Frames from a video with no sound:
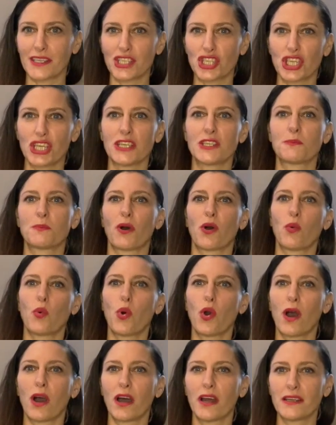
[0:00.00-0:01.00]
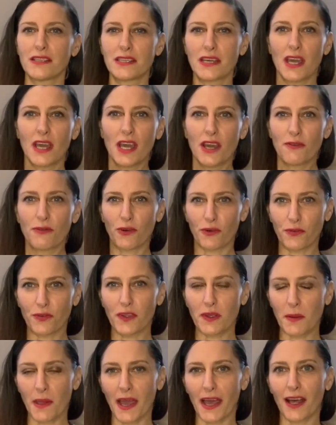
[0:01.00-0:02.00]
G-spot was for
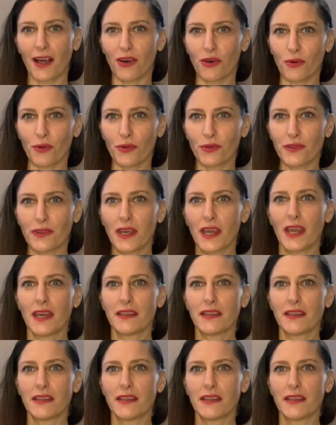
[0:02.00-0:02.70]
female health.